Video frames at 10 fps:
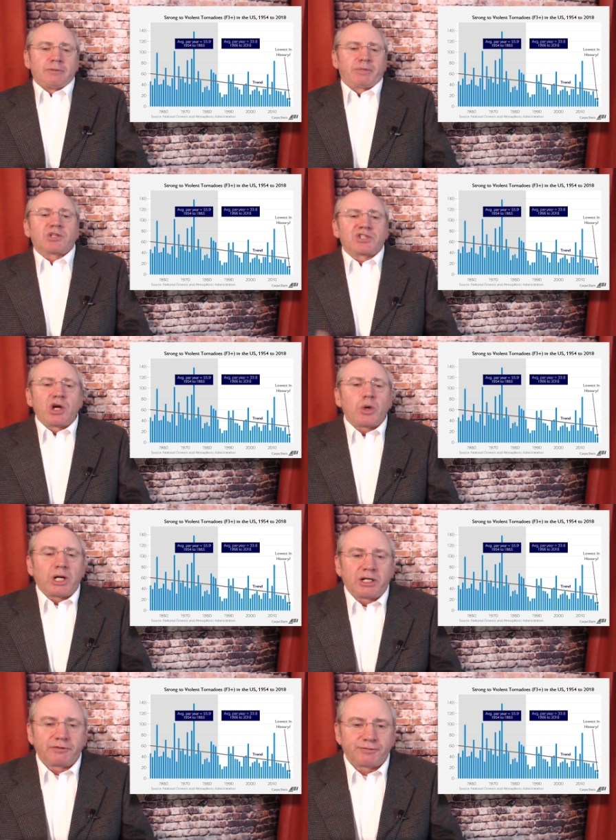Because
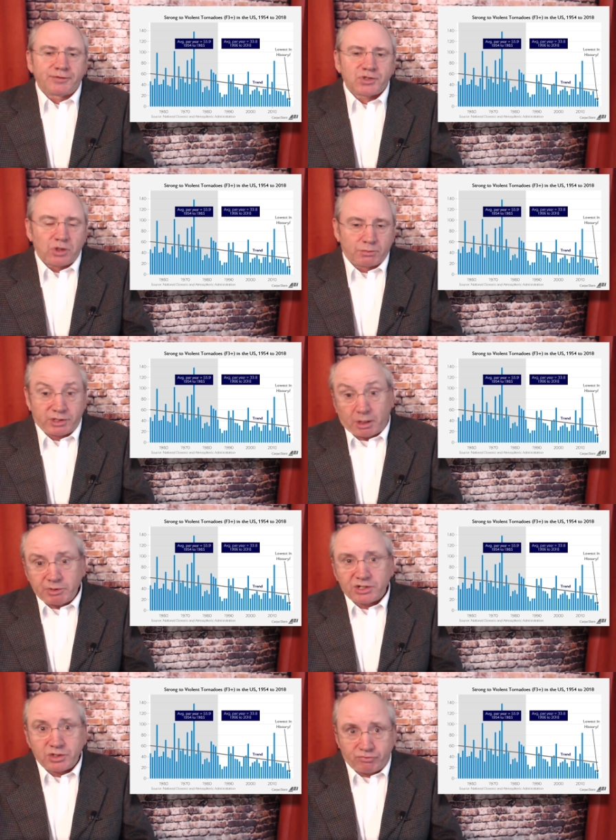NOAA have stopped, I
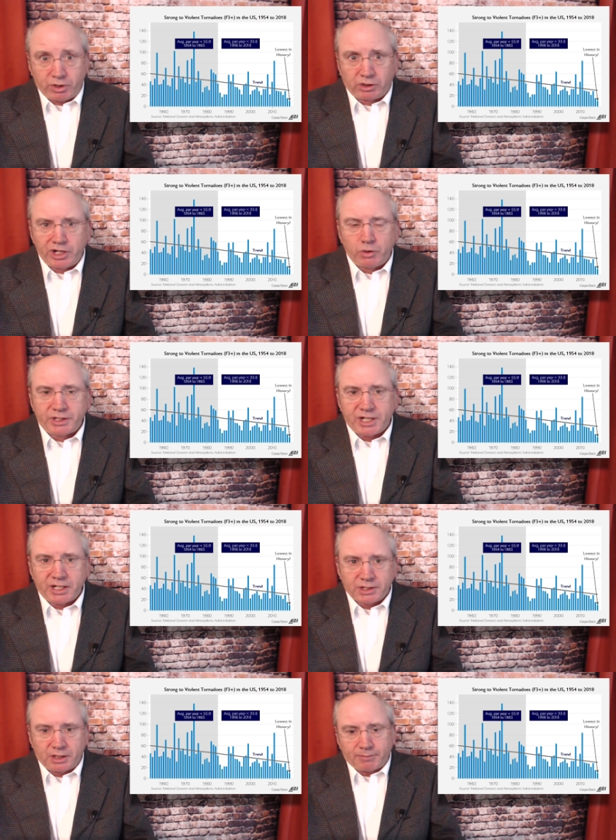mean, this is real NOAA
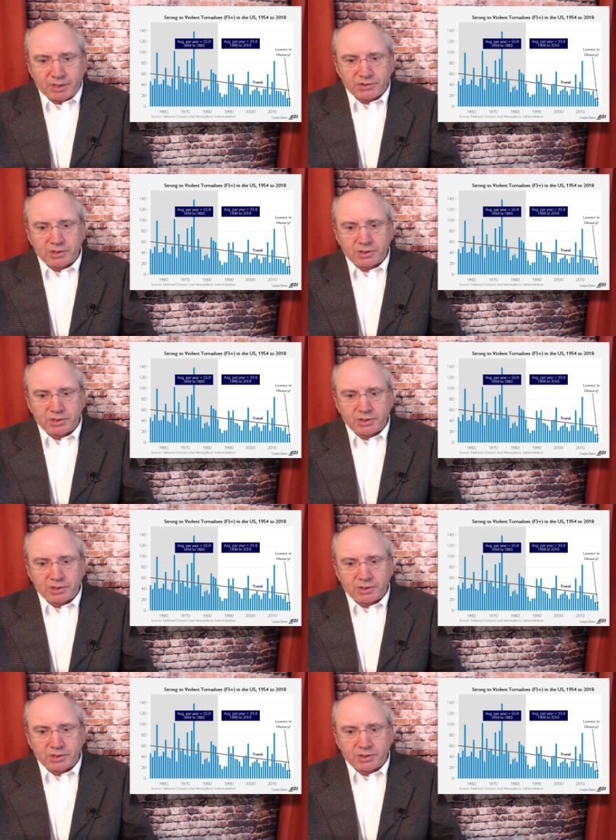data. This